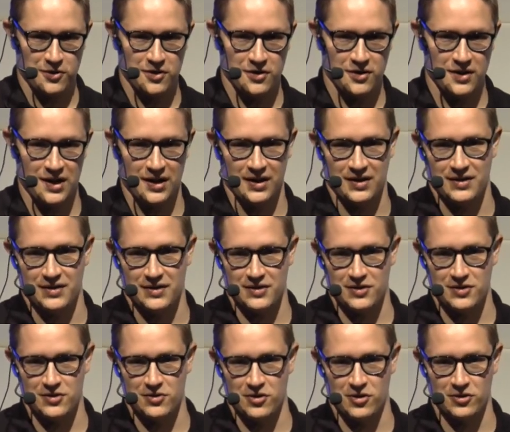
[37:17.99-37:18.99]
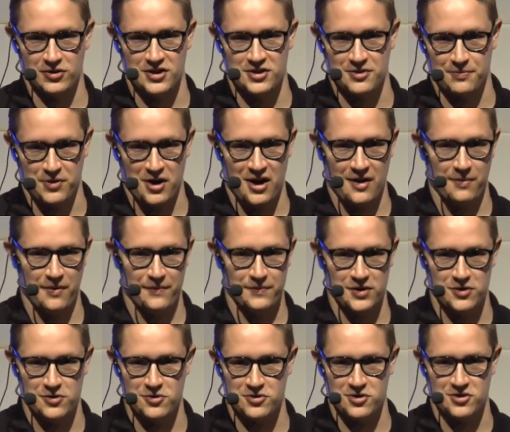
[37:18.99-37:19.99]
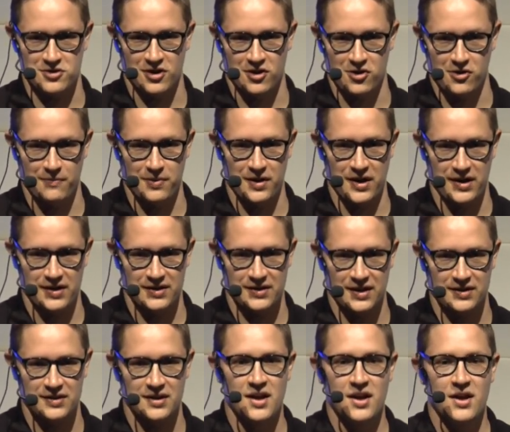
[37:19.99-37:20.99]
and you know there's a problem, the users are complaining that,